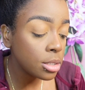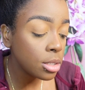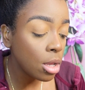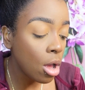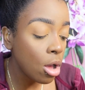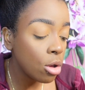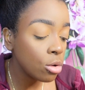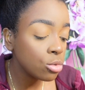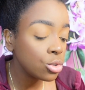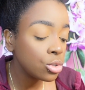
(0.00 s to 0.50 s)

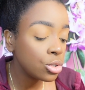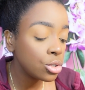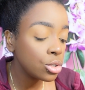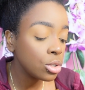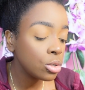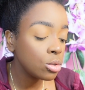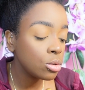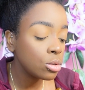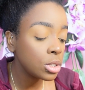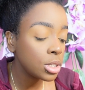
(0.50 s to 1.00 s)
oh
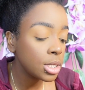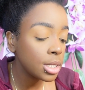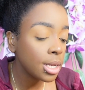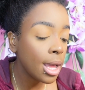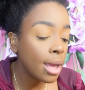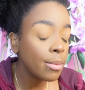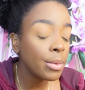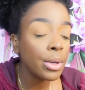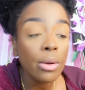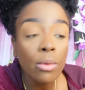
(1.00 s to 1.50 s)
shoot, she
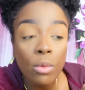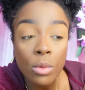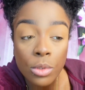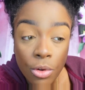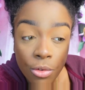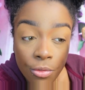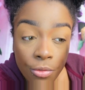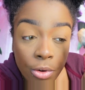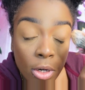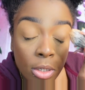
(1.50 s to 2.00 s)
got me. It was
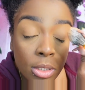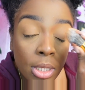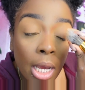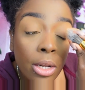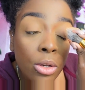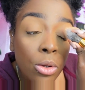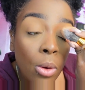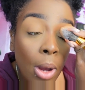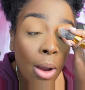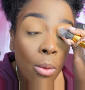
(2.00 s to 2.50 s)
her first. I
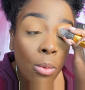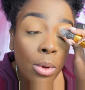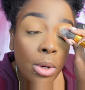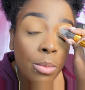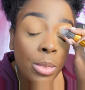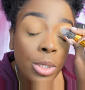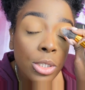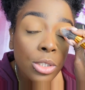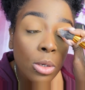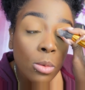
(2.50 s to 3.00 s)
knew I want to
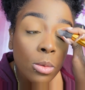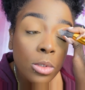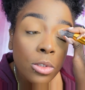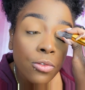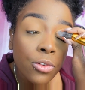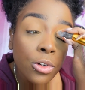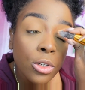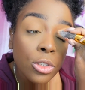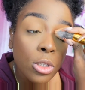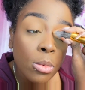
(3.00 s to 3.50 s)
be someone's
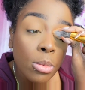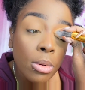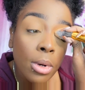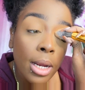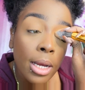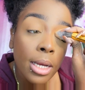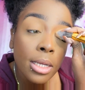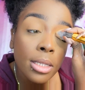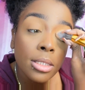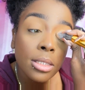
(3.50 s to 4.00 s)
first
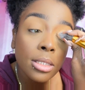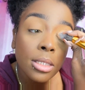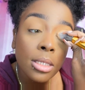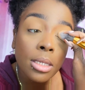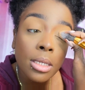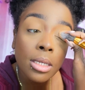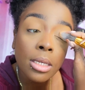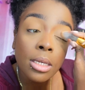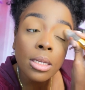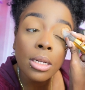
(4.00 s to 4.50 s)
surprise.
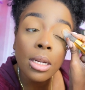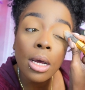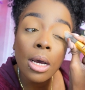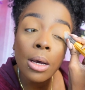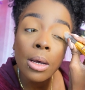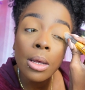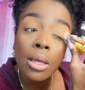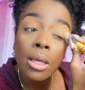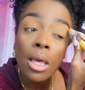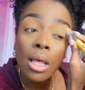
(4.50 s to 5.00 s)
You know?
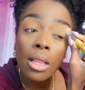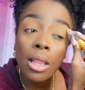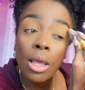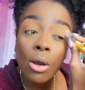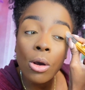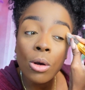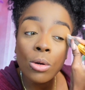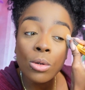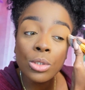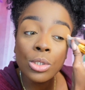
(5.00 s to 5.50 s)
Like,
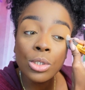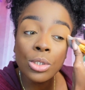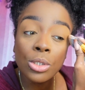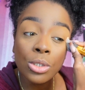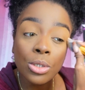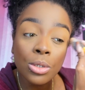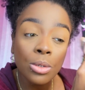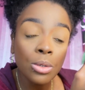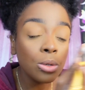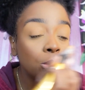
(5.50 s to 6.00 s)
oh
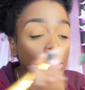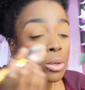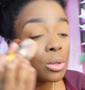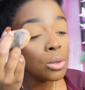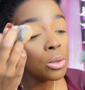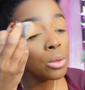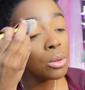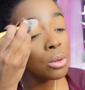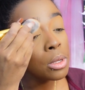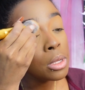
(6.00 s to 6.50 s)

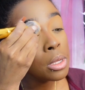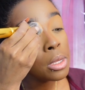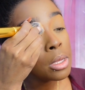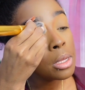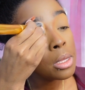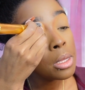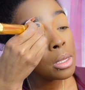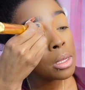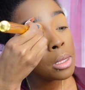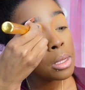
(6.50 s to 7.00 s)
shoot.
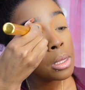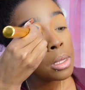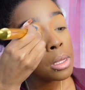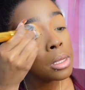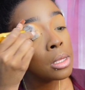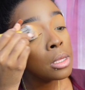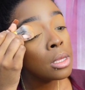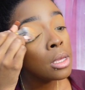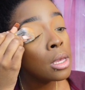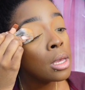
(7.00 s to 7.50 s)

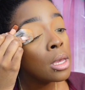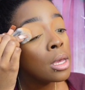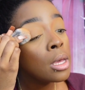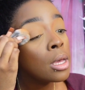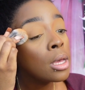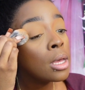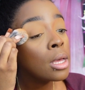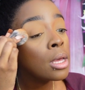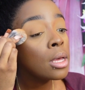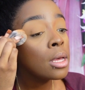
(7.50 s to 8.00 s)

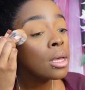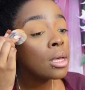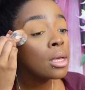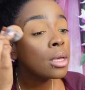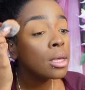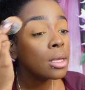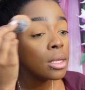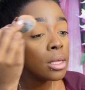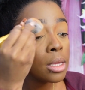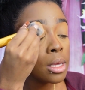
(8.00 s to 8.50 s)
Yeah.
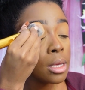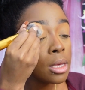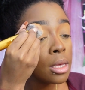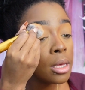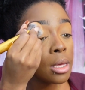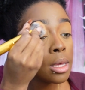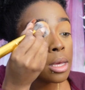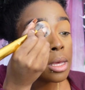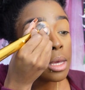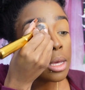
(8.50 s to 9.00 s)

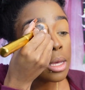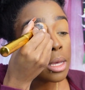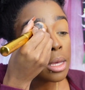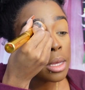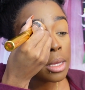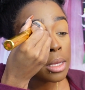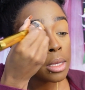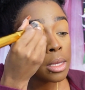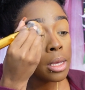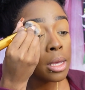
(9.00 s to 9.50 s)

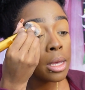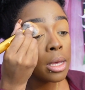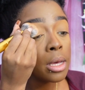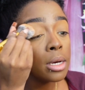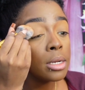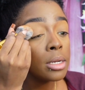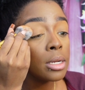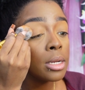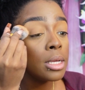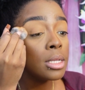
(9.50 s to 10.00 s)

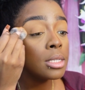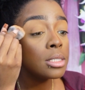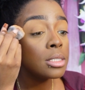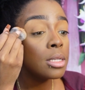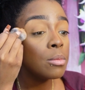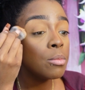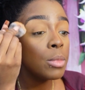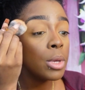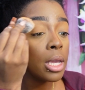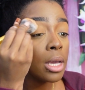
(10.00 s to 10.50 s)

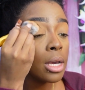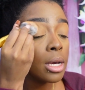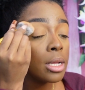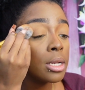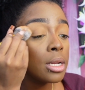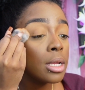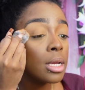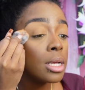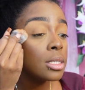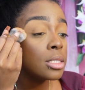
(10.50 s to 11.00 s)
Underestimate.
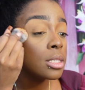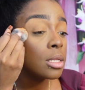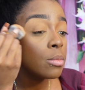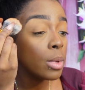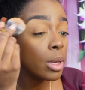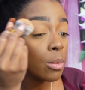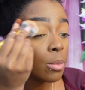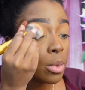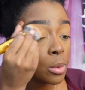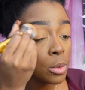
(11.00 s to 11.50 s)

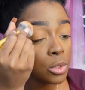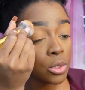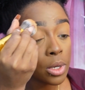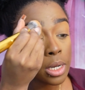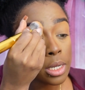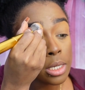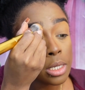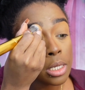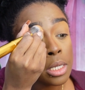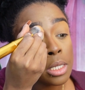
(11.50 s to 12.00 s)
People trying
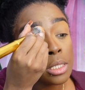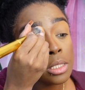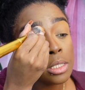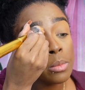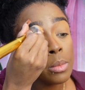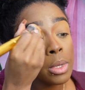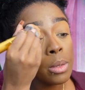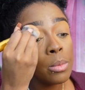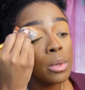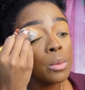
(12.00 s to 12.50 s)
to
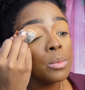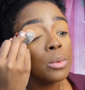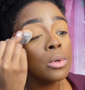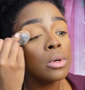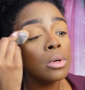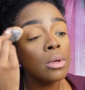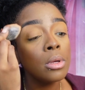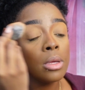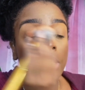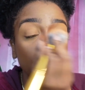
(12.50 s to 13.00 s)
underestimate
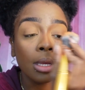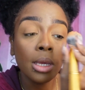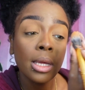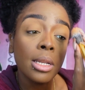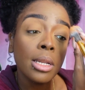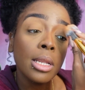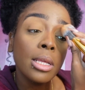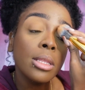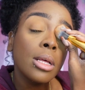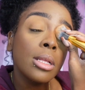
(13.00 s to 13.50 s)
people.
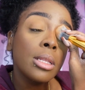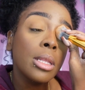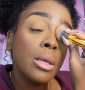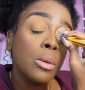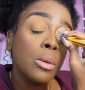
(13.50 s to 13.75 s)
They thought